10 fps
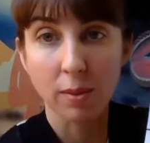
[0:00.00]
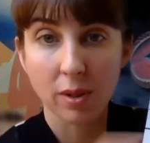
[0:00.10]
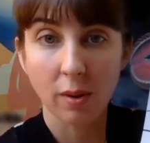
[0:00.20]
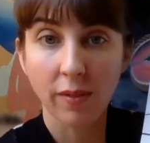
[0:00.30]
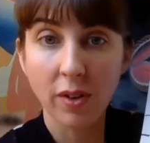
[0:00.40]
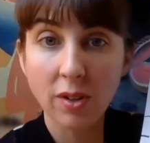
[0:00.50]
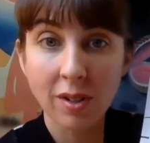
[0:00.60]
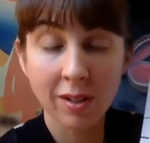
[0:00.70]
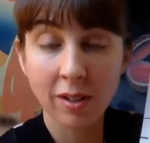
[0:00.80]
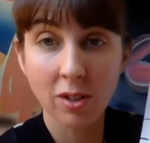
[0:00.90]
So if yours
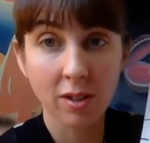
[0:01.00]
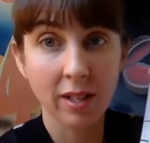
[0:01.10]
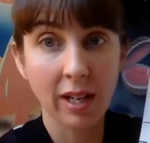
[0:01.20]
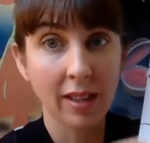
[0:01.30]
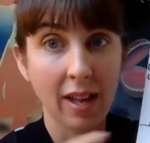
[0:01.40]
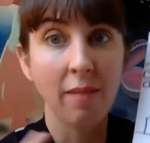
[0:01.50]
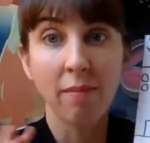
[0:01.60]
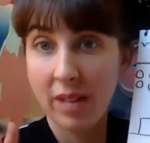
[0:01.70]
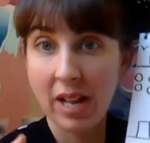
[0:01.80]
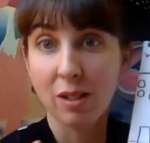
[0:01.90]
doesn't look just like
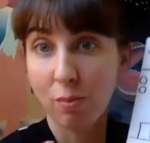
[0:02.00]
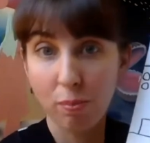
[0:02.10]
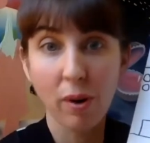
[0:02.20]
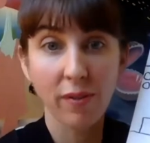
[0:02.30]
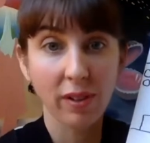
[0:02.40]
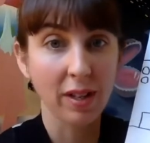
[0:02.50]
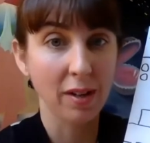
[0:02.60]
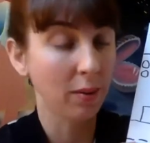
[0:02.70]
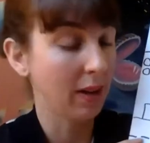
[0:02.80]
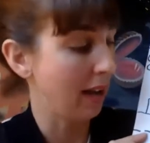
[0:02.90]
that, that's perfectly
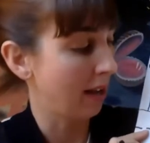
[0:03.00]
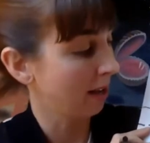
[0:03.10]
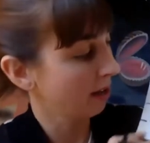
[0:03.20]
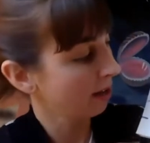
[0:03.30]
okay.